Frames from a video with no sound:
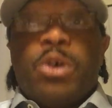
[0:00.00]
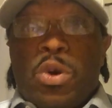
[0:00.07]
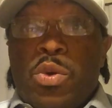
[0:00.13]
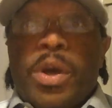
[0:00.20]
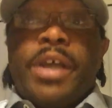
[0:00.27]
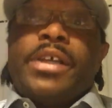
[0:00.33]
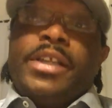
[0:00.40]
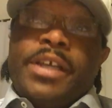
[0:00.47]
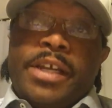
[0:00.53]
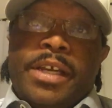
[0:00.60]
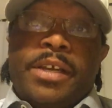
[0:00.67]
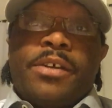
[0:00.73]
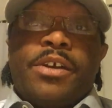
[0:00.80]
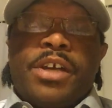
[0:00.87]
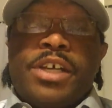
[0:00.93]
quickly,
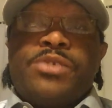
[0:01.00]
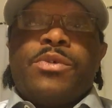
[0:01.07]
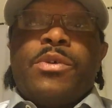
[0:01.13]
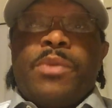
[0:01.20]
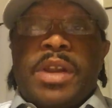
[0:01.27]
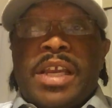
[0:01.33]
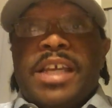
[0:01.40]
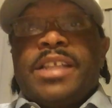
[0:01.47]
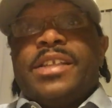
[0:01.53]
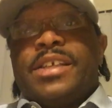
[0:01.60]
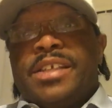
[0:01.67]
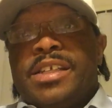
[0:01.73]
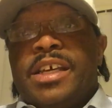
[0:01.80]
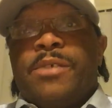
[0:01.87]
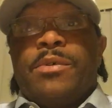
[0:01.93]
because we want to get
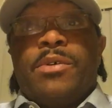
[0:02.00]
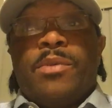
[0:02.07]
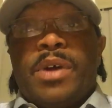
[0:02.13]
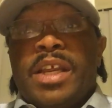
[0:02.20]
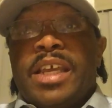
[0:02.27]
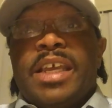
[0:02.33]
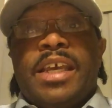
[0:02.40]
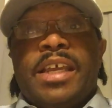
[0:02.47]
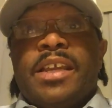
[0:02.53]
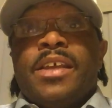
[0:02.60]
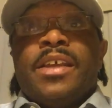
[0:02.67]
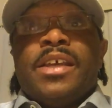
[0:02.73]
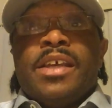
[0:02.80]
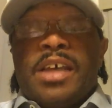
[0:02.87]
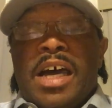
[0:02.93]
this done. We want to get
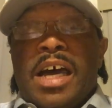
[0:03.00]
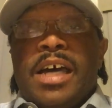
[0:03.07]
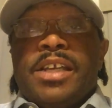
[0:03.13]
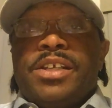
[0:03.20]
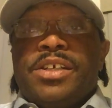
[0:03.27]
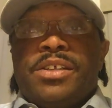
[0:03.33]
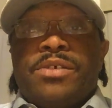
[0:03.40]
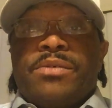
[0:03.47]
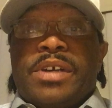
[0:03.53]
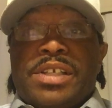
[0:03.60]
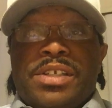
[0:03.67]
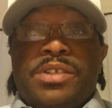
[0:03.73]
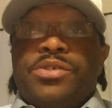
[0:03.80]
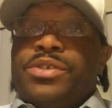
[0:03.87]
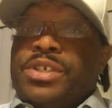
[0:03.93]
to the
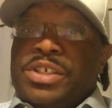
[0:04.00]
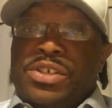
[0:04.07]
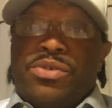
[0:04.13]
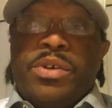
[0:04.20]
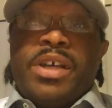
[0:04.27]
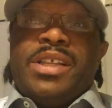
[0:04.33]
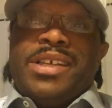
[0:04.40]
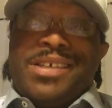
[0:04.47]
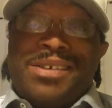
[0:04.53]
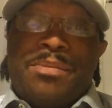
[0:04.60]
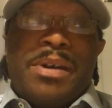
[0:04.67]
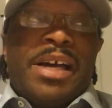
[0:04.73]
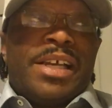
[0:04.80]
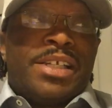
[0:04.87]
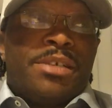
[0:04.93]
resolution as quickly as
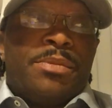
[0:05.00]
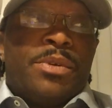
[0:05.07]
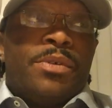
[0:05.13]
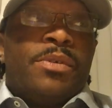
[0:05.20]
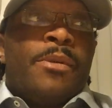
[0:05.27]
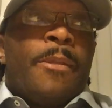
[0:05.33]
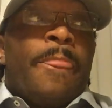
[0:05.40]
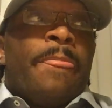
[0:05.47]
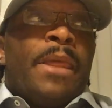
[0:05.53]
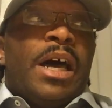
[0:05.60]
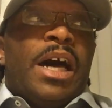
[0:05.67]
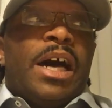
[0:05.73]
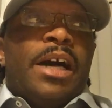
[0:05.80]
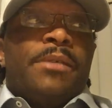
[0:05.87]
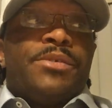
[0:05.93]
possible.
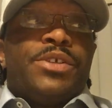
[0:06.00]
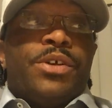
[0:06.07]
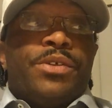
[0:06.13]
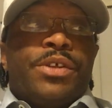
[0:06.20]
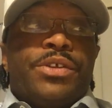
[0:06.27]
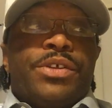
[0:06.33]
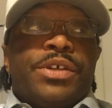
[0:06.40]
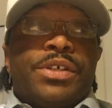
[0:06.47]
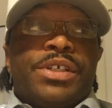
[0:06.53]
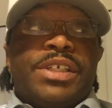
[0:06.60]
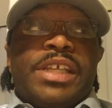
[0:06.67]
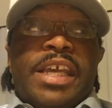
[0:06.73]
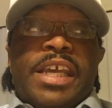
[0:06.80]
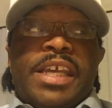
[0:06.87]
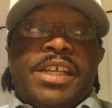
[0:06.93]
So the third
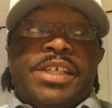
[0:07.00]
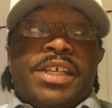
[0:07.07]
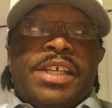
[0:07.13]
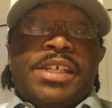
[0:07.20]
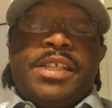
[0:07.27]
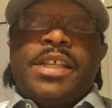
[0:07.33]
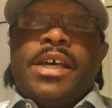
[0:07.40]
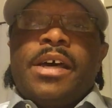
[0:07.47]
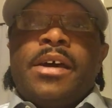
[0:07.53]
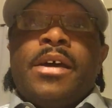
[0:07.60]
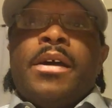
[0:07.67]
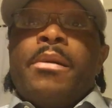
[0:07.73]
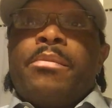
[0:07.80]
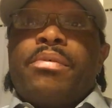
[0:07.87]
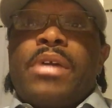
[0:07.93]
stage is the
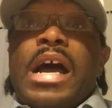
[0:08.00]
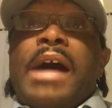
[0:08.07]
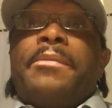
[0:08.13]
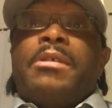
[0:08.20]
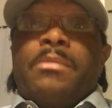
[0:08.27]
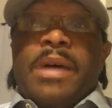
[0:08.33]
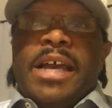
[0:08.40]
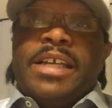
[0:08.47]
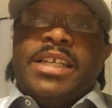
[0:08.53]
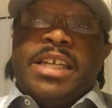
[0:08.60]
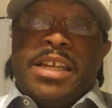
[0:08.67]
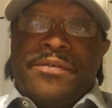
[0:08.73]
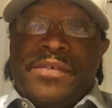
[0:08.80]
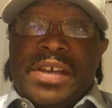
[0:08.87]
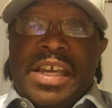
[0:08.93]
problem
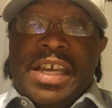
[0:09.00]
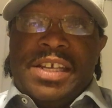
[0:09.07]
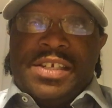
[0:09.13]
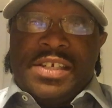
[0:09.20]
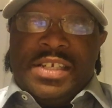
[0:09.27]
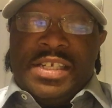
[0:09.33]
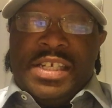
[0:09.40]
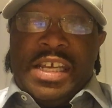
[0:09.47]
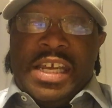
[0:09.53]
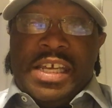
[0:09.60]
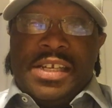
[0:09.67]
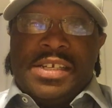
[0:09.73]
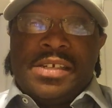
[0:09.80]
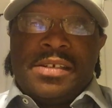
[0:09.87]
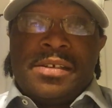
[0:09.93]
identification
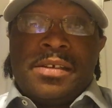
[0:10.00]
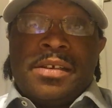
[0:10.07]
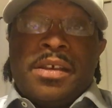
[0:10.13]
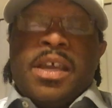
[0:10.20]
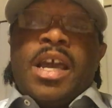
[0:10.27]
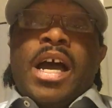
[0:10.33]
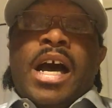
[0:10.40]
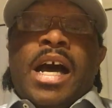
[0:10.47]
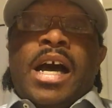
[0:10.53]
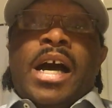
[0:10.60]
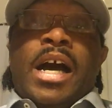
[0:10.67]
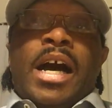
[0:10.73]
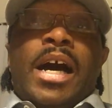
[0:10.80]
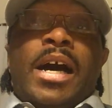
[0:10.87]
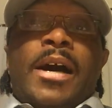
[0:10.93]
stage.
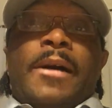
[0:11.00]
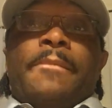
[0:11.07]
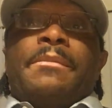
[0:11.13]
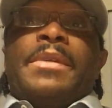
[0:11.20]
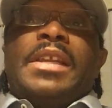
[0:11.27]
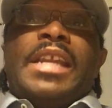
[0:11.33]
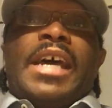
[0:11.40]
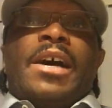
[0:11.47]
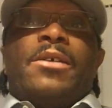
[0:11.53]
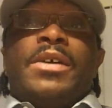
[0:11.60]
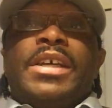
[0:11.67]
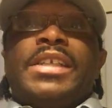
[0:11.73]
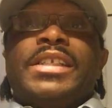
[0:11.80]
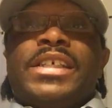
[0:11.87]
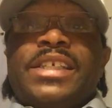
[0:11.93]
Now,
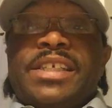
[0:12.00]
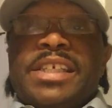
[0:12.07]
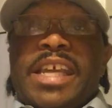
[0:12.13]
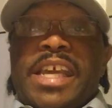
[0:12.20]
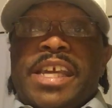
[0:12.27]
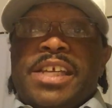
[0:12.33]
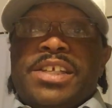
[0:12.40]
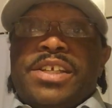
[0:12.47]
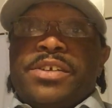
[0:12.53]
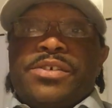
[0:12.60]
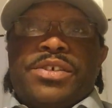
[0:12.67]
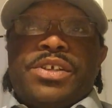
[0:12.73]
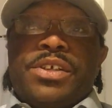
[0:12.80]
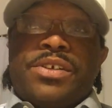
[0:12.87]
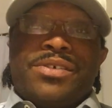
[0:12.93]
in this stage,
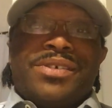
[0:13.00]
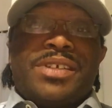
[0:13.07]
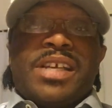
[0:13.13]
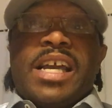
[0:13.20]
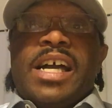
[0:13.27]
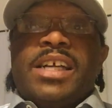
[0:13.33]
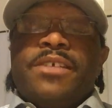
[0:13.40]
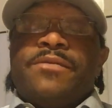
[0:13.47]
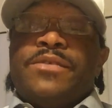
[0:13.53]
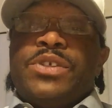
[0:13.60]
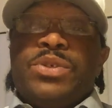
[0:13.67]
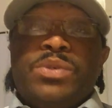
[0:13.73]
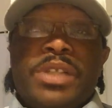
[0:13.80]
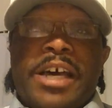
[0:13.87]
there's kind of two